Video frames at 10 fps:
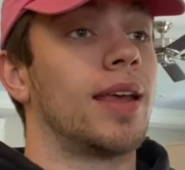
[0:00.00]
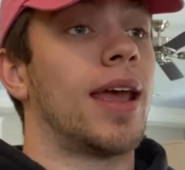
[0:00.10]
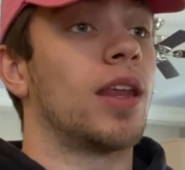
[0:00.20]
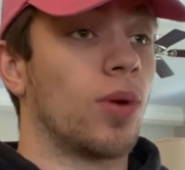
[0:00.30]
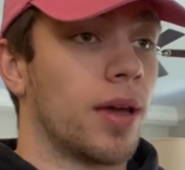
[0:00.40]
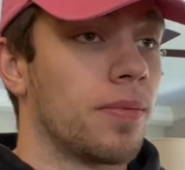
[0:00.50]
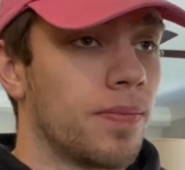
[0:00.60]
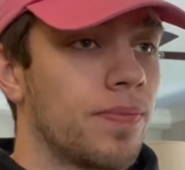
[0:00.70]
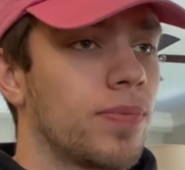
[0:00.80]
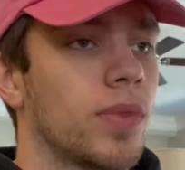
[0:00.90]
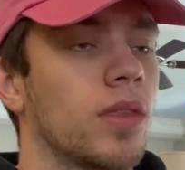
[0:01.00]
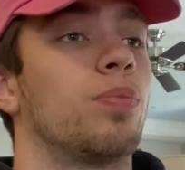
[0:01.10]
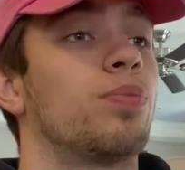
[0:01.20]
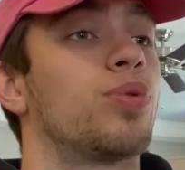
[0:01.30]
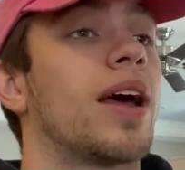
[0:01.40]
Anyway,
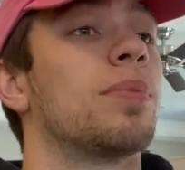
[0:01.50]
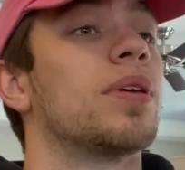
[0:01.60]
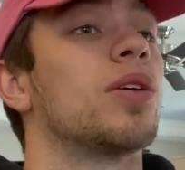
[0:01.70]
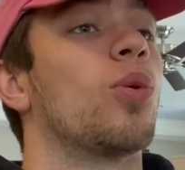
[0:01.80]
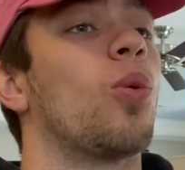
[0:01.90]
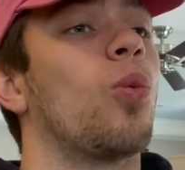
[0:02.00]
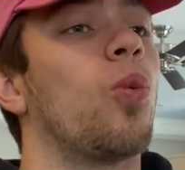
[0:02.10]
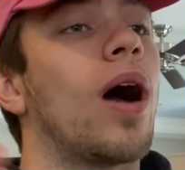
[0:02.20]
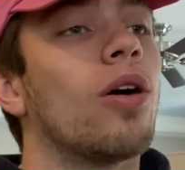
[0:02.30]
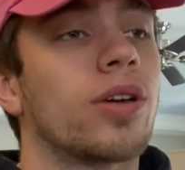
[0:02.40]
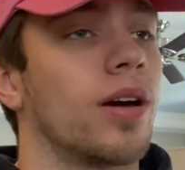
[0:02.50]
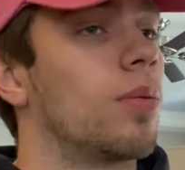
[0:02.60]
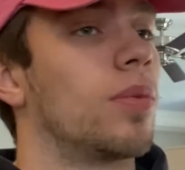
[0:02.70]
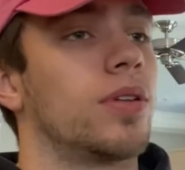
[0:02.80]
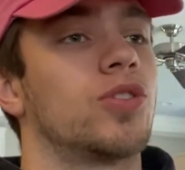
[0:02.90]
Brian B.,
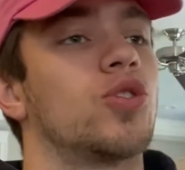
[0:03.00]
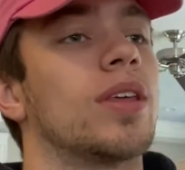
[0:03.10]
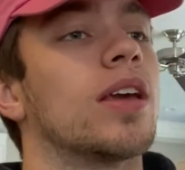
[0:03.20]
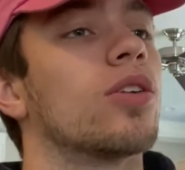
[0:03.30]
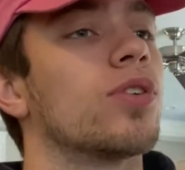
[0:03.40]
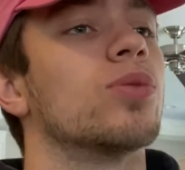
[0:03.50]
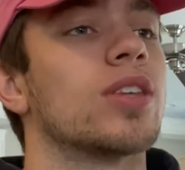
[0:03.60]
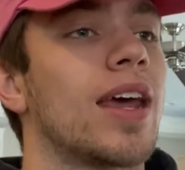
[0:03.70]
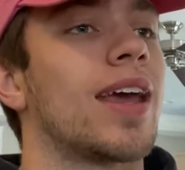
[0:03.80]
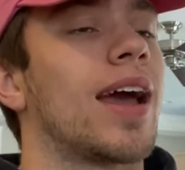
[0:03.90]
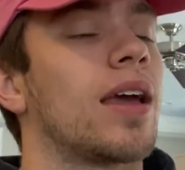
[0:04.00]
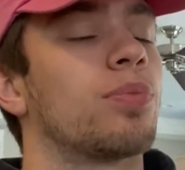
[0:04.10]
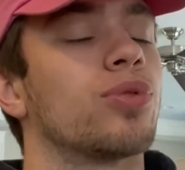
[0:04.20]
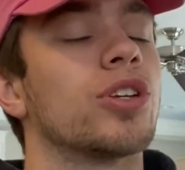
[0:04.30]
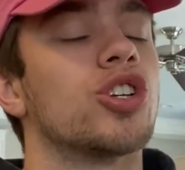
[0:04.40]
welcome to the interview today. I
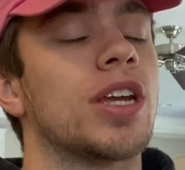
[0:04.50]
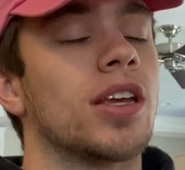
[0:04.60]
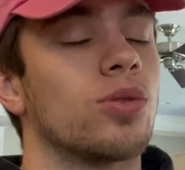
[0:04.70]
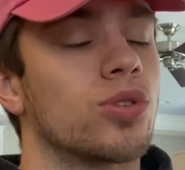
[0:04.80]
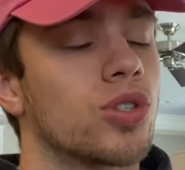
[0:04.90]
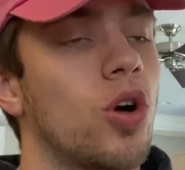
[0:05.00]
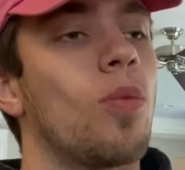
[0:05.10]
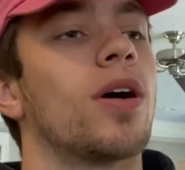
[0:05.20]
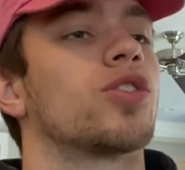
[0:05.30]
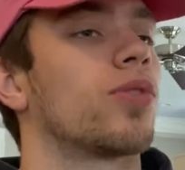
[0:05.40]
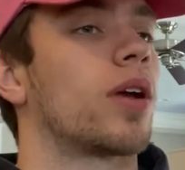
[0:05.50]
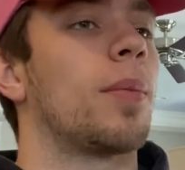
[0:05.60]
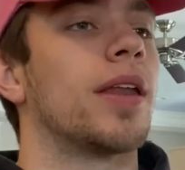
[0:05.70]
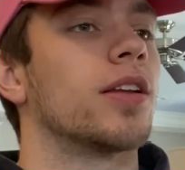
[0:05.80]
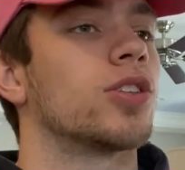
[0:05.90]
appreciate you so much for
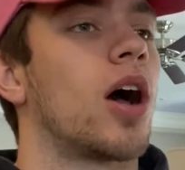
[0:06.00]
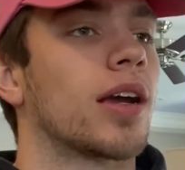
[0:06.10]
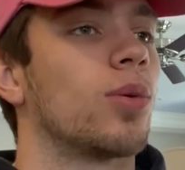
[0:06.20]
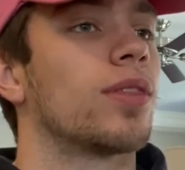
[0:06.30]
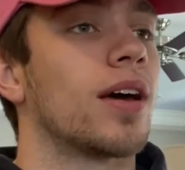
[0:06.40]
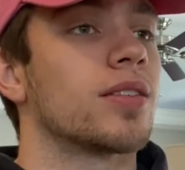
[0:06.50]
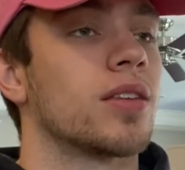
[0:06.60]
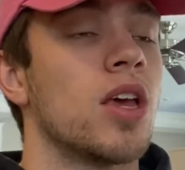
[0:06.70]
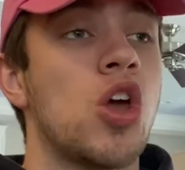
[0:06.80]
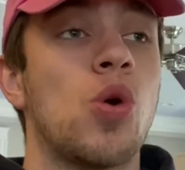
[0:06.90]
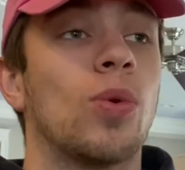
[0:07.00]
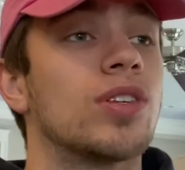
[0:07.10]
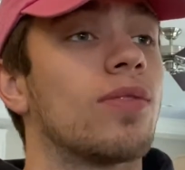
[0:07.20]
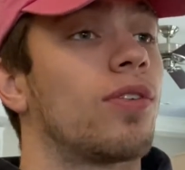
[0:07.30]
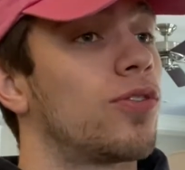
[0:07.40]
coming in and talking with us. We just
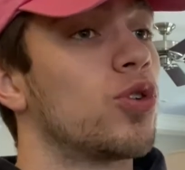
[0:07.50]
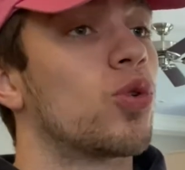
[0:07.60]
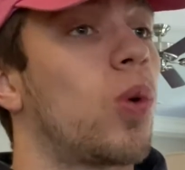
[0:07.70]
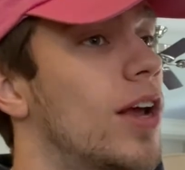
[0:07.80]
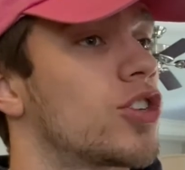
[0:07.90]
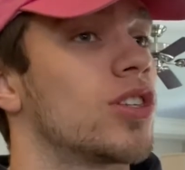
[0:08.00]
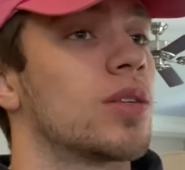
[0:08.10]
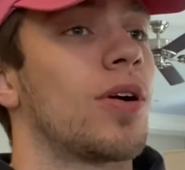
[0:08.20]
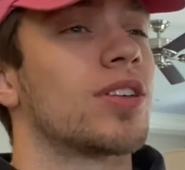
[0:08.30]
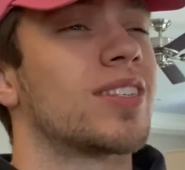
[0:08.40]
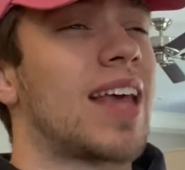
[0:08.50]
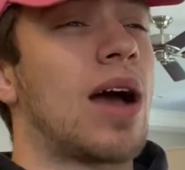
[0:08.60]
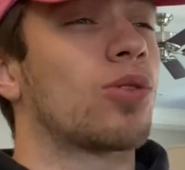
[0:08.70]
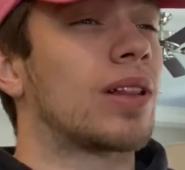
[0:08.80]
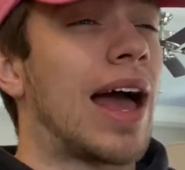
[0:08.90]
have a few questions about a
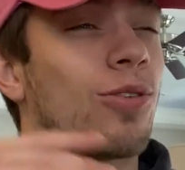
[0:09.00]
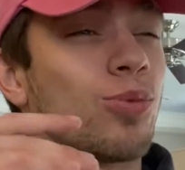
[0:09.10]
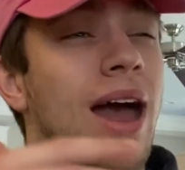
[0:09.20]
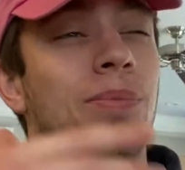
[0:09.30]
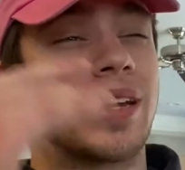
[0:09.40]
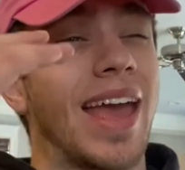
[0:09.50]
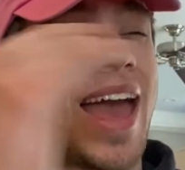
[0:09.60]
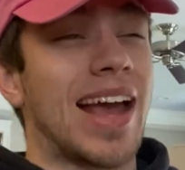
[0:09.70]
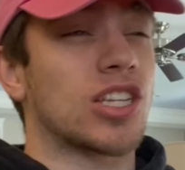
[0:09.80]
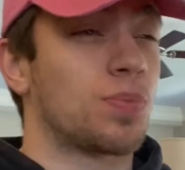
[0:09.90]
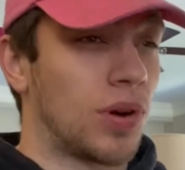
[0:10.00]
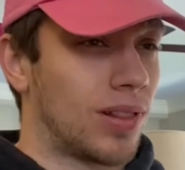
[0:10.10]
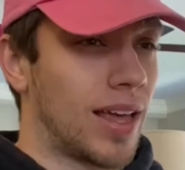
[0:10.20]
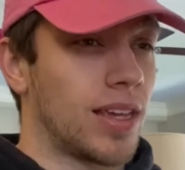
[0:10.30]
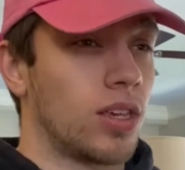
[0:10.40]
SoundCloud rapping expert
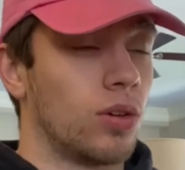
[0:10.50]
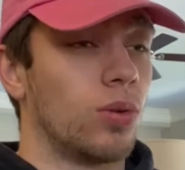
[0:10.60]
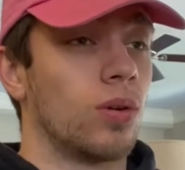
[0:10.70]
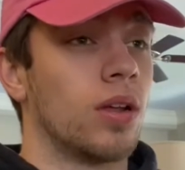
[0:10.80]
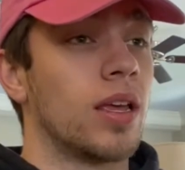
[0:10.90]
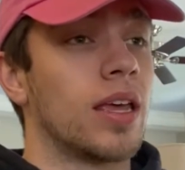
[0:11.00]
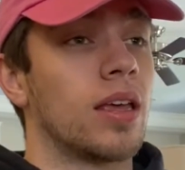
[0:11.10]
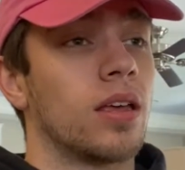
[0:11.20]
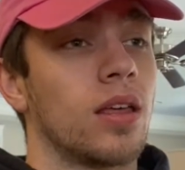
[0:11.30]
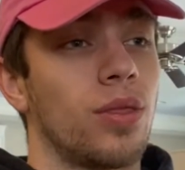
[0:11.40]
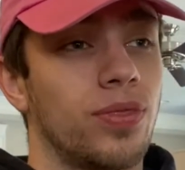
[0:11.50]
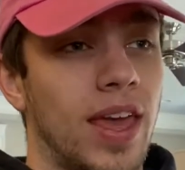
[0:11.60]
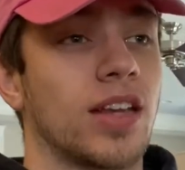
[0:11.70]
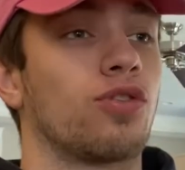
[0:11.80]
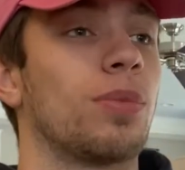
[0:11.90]
like you.
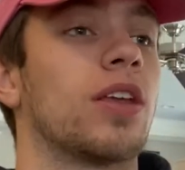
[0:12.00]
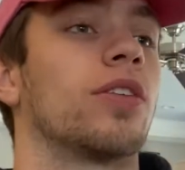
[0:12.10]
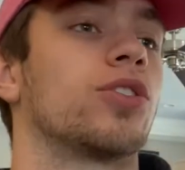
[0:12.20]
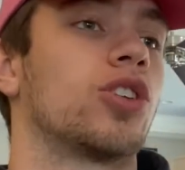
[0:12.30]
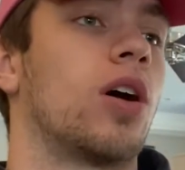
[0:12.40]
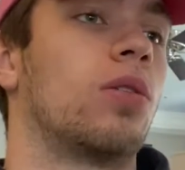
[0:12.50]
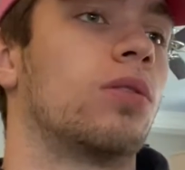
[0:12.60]
Thanks for being on the show.